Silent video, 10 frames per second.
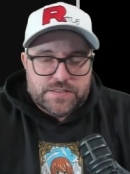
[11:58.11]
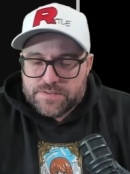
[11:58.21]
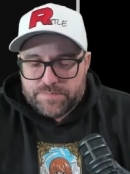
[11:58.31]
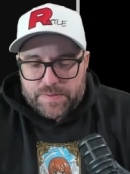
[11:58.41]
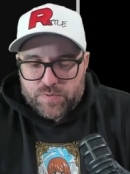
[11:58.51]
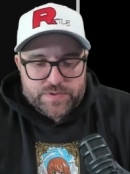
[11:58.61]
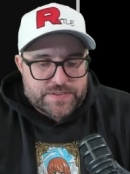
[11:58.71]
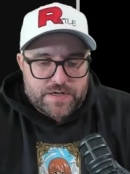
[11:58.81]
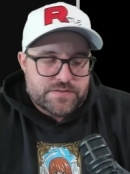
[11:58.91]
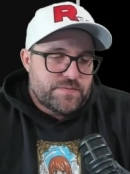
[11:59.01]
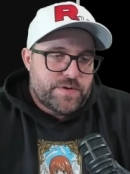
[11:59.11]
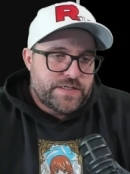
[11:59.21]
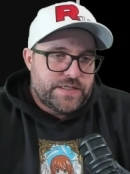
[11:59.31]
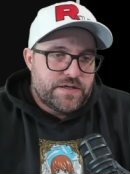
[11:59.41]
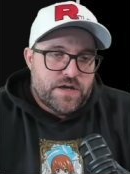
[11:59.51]
So people with tons of
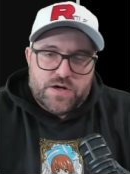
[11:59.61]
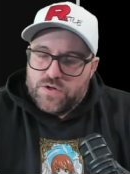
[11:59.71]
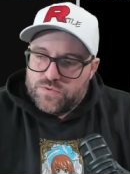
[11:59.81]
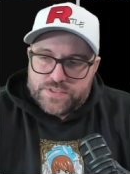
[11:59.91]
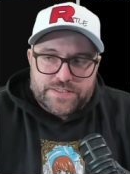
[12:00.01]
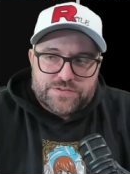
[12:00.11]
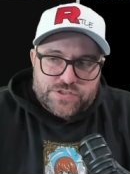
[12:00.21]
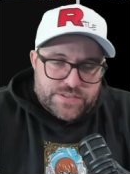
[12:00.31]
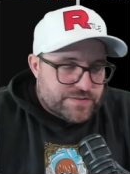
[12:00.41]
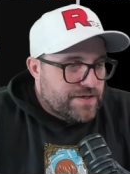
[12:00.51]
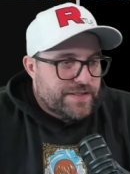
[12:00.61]
money who still just decide